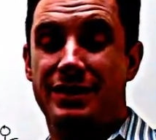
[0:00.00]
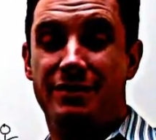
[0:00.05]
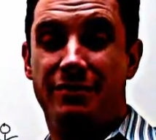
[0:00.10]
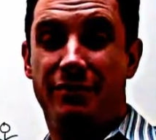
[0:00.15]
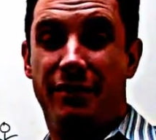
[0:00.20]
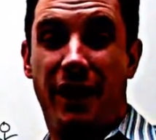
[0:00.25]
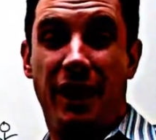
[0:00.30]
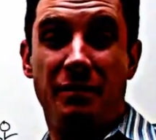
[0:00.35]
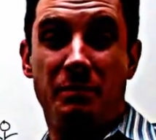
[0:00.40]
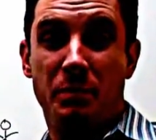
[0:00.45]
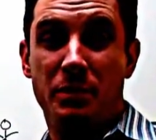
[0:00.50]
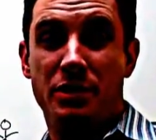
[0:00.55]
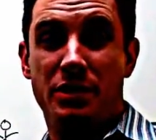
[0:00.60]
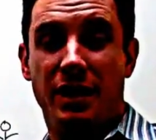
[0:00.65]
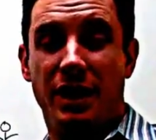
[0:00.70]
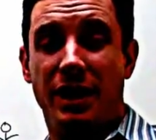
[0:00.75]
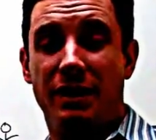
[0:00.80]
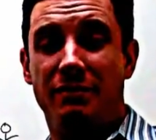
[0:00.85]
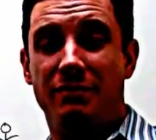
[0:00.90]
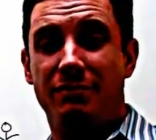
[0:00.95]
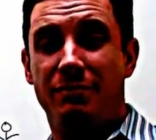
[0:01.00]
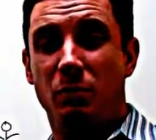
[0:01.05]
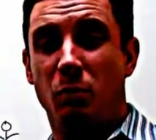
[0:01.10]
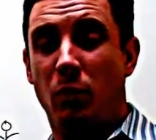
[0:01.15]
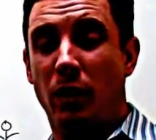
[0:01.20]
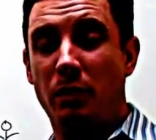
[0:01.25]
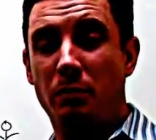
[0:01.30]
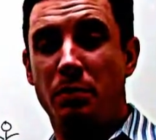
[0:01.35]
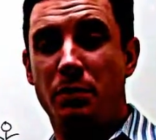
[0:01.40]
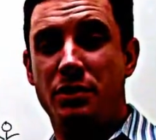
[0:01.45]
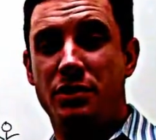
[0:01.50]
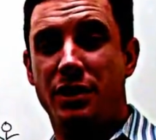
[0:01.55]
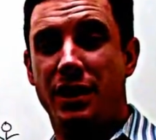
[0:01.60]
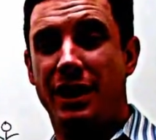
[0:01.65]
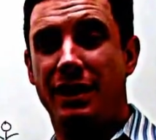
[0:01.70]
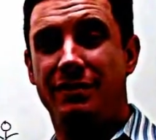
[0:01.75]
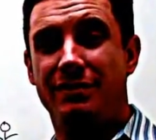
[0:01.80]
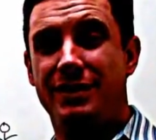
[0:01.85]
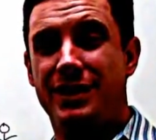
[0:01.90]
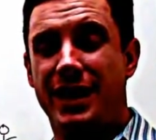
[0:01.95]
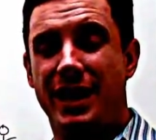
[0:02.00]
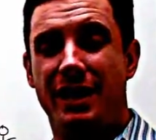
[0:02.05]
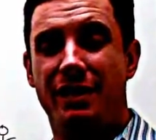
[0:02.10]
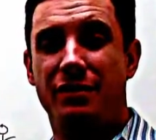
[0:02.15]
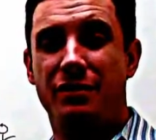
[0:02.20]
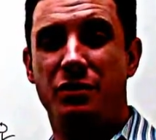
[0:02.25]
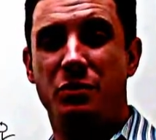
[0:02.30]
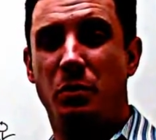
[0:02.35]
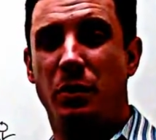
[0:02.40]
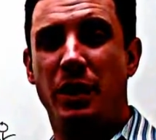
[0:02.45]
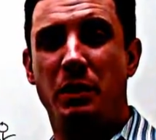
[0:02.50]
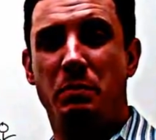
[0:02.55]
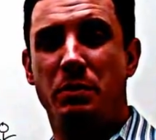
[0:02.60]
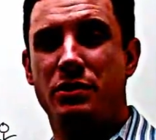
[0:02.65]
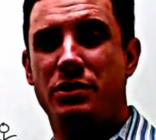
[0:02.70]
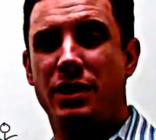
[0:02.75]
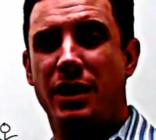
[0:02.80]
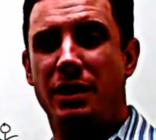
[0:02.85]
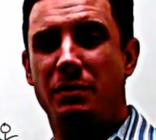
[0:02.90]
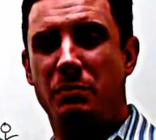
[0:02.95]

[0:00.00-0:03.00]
5%, 1%, 10, 20%,